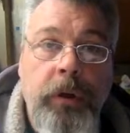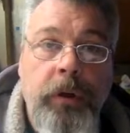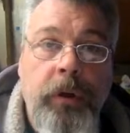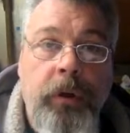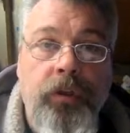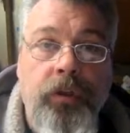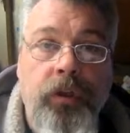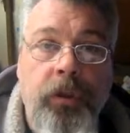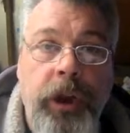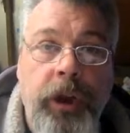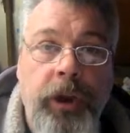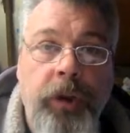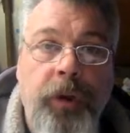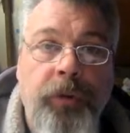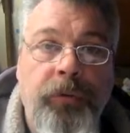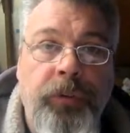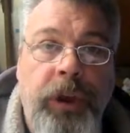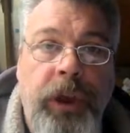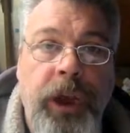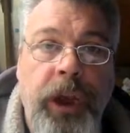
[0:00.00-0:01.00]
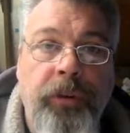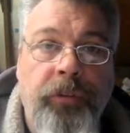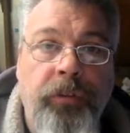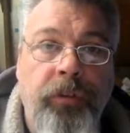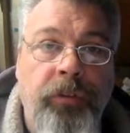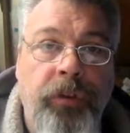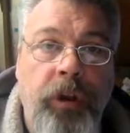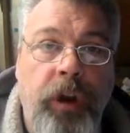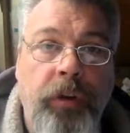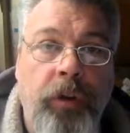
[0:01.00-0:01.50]
because you'll get
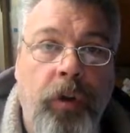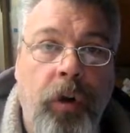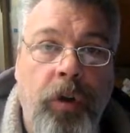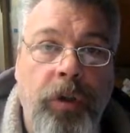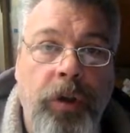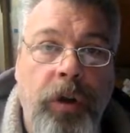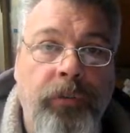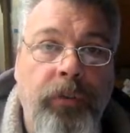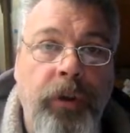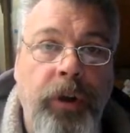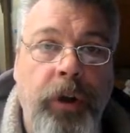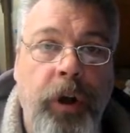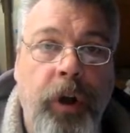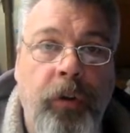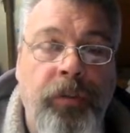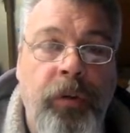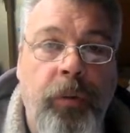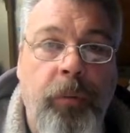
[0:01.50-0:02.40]
notifications on all our videos